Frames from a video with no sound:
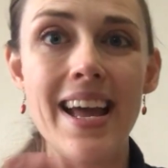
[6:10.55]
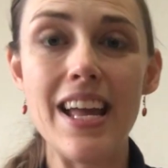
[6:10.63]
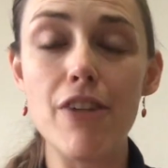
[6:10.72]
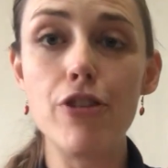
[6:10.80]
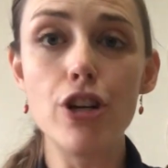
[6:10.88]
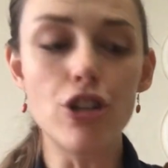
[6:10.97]

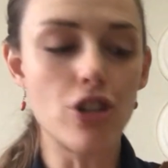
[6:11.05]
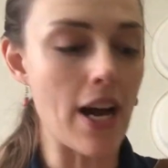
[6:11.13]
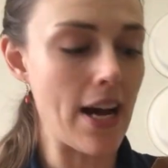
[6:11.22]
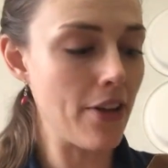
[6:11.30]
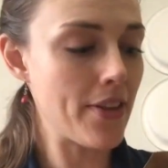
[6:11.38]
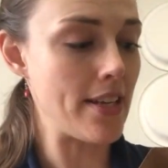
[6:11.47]
If your
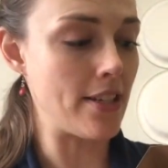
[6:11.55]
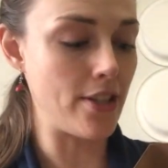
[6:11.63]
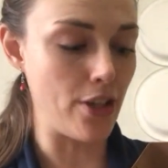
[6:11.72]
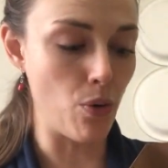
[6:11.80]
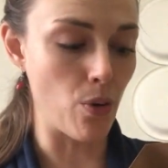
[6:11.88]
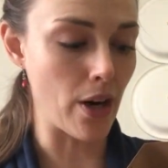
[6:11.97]
child is
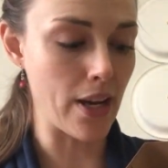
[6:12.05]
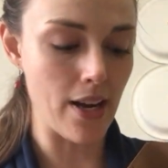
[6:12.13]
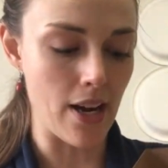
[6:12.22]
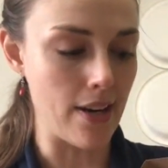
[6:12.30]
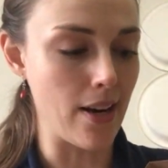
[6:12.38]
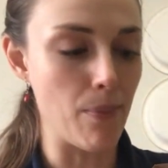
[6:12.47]
still
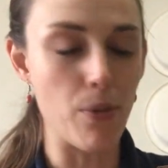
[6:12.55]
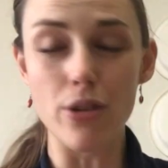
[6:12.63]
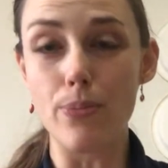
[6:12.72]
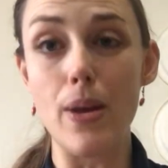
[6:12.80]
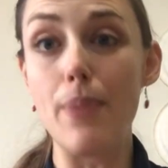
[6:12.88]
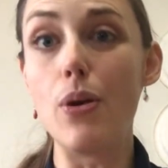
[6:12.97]
working on
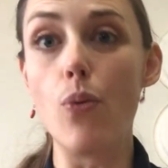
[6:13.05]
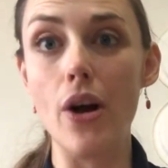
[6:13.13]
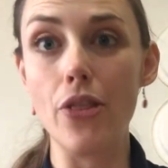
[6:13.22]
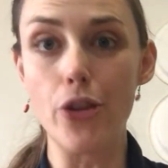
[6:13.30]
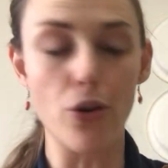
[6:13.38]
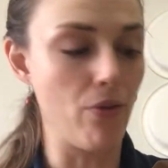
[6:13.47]
numbers, maybe
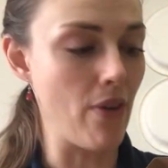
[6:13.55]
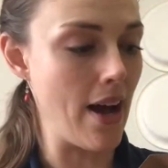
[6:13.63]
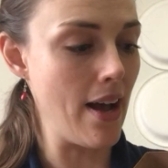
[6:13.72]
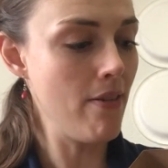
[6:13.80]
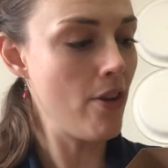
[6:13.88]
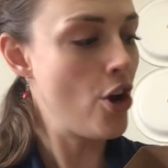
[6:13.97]
1 through
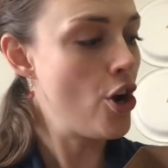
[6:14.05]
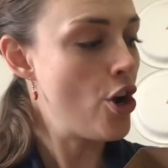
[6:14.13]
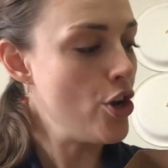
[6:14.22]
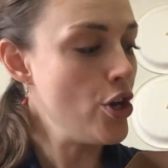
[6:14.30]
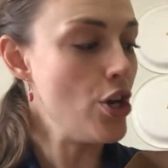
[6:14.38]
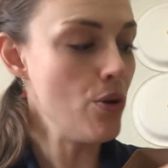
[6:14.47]
5,
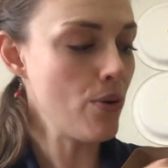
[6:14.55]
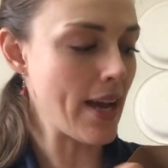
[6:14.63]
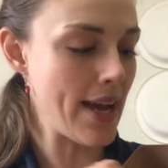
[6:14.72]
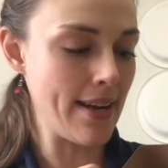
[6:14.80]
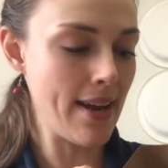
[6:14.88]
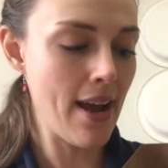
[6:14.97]
you
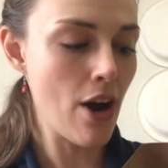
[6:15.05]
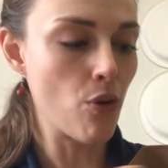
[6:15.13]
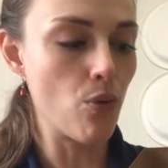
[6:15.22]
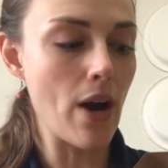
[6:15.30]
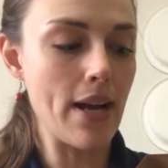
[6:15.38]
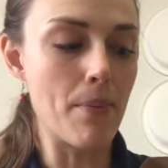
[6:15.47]
can
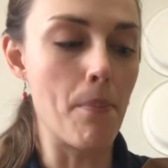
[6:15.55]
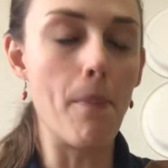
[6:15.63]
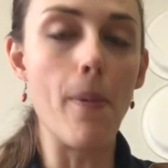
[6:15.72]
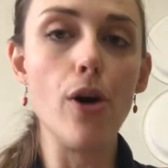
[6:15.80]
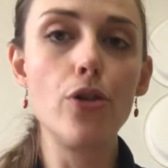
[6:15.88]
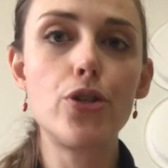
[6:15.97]
write
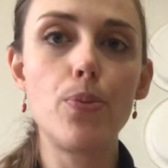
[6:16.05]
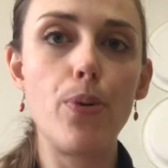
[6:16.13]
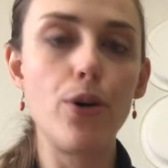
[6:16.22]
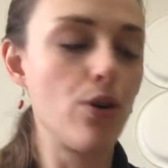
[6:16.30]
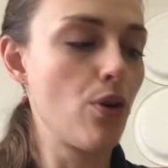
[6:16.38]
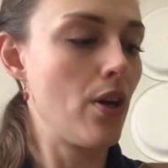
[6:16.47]

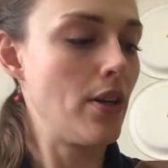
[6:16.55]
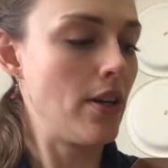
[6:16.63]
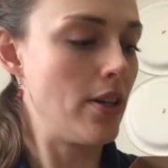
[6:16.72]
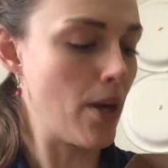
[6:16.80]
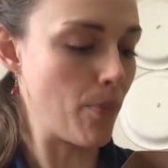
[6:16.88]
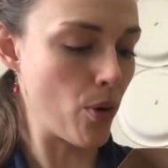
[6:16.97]
multiple
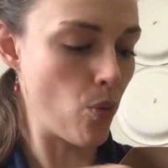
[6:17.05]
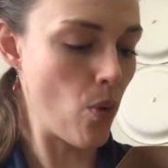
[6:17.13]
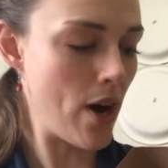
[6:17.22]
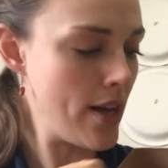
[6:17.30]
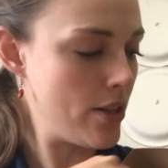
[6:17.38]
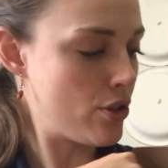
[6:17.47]
number
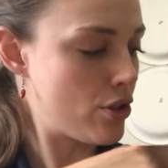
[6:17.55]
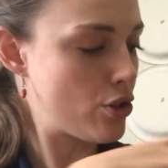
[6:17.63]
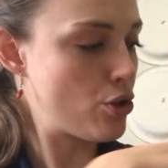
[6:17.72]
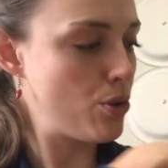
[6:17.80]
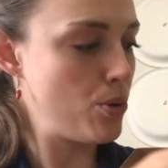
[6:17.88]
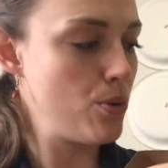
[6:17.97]

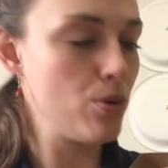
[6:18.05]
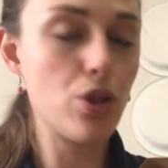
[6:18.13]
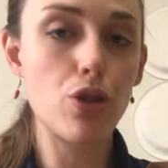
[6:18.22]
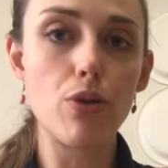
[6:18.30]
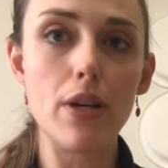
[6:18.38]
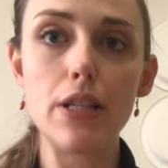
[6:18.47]
1s,
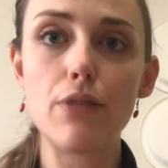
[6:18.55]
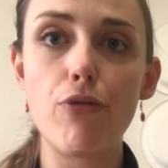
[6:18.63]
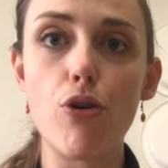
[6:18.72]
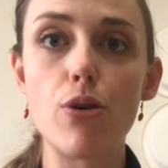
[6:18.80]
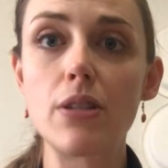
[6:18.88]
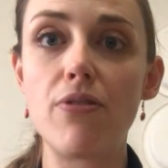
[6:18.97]
2s, 3s,
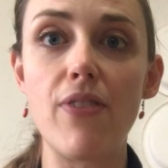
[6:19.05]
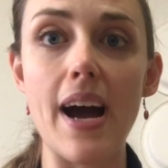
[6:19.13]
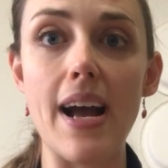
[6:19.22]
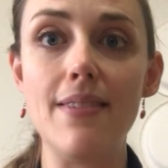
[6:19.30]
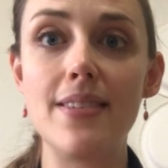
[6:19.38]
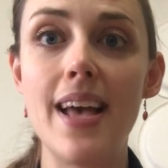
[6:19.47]
4s,
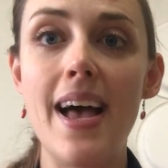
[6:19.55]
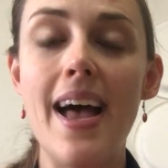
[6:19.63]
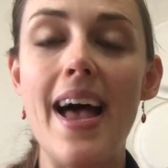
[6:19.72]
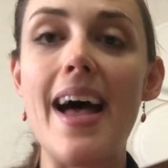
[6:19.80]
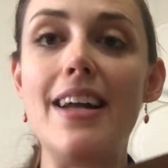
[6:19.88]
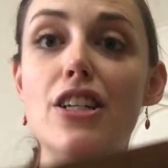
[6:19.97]
5s,
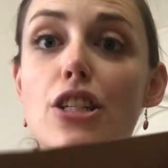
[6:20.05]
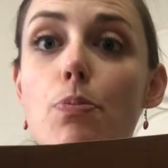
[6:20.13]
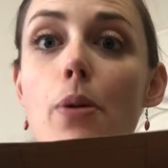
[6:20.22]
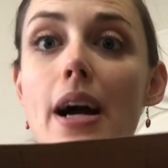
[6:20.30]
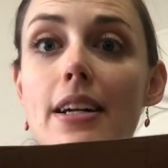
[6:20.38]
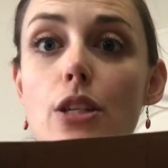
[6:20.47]
and
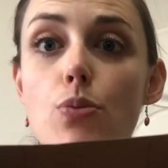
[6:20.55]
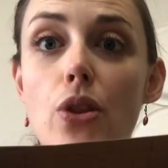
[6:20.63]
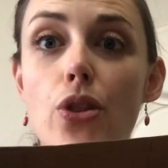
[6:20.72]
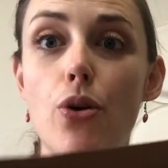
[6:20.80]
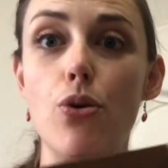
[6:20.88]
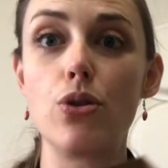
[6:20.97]
just practice
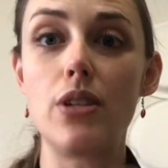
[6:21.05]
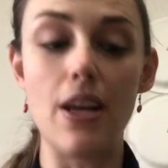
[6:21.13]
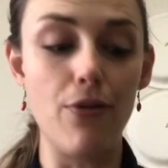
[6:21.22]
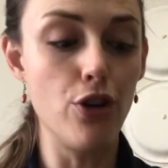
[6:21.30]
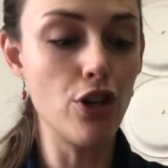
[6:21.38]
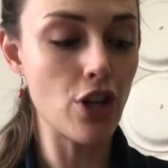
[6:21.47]
with those.
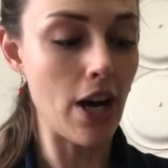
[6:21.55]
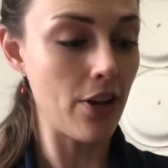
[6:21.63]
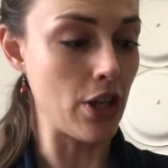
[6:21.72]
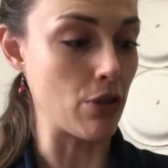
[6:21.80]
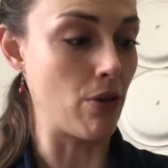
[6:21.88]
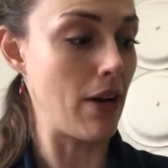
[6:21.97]
If your
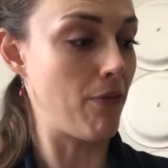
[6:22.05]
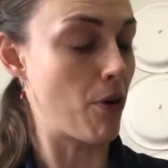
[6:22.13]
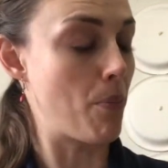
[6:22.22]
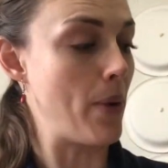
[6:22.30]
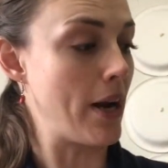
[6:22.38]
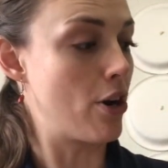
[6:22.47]
child is ready
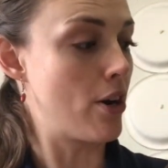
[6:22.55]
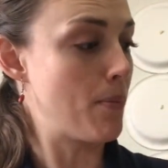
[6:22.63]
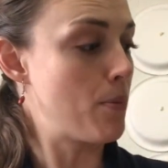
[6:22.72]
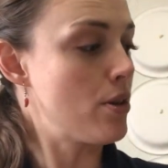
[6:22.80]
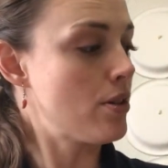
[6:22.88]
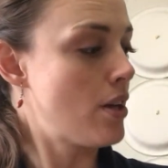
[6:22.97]
for bigger
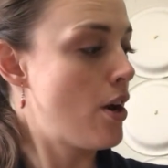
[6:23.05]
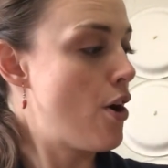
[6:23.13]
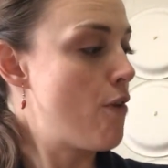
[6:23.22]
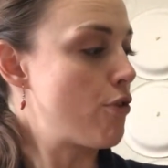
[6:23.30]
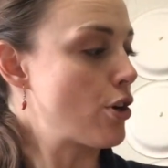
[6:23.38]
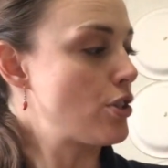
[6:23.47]
numbers,
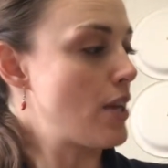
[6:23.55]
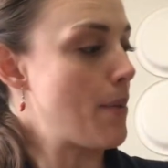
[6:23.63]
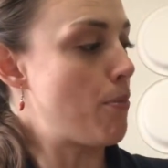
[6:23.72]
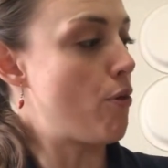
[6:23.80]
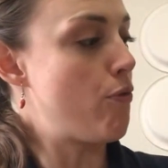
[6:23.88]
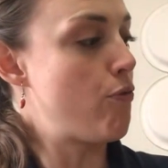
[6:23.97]
for
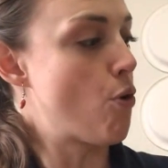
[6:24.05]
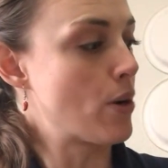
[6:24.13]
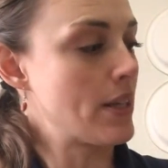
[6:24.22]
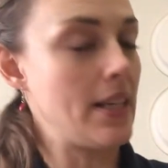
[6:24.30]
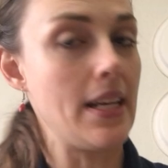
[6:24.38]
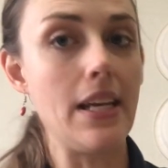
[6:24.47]
example,
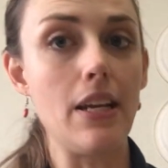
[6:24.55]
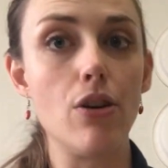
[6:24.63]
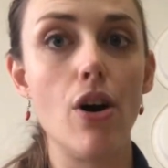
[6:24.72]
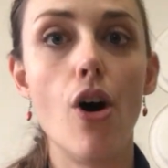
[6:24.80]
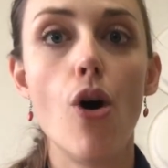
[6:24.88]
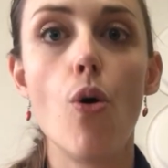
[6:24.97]

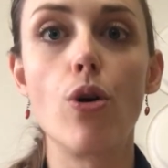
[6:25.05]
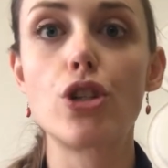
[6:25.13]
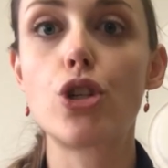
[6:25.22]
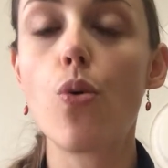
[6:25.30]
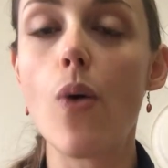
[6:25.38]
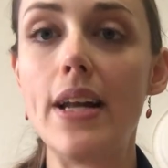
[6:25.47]
14
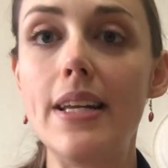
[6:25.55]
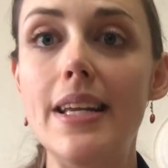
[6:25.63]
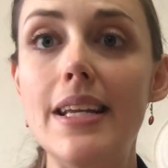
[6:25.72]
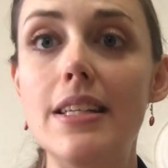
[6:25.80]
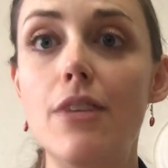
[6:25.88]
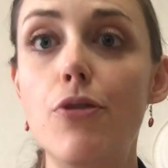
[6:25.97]
or
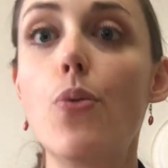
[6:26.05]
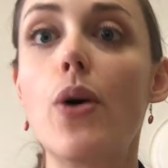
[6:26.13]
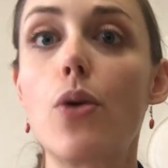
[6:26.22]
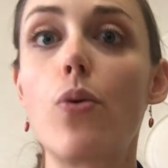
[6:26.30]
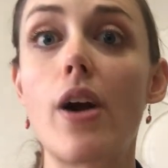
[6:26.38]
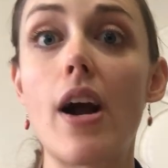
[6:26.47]
20s, if you
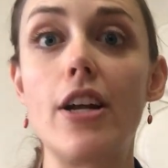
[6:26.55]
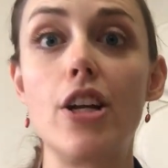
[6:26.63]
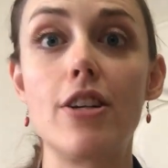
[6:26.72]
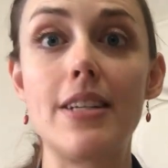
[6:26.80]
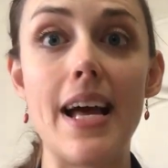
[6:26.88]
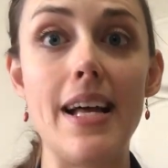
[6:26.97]
want to work on
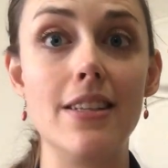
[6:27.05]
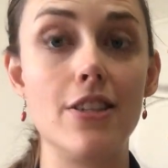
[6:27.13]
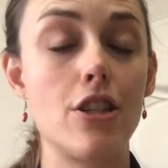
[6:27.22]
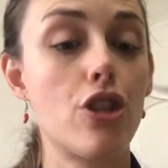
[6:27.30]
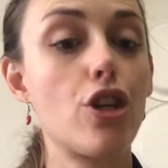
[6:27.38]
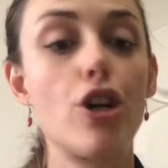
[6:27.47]
your
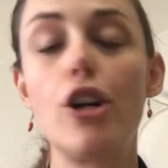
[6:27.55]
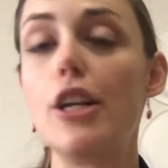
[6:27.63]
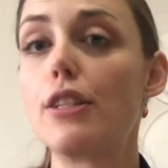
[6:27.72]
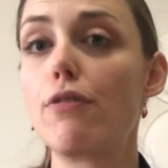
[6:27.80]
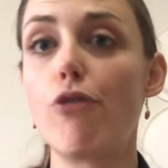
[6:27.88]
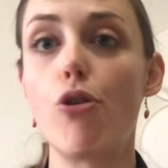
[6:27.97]
10s,
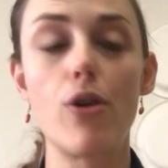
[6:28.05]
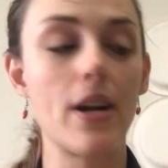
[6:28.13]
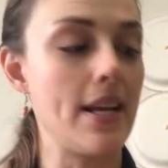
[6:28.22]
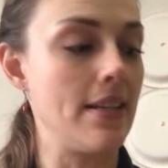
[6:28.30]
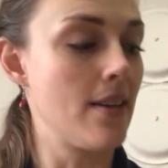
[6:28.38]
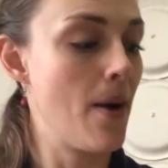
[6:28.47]
30s,
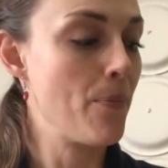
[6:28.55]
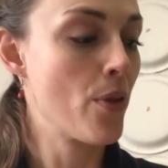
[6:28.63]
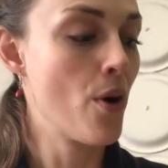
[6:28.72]
40s,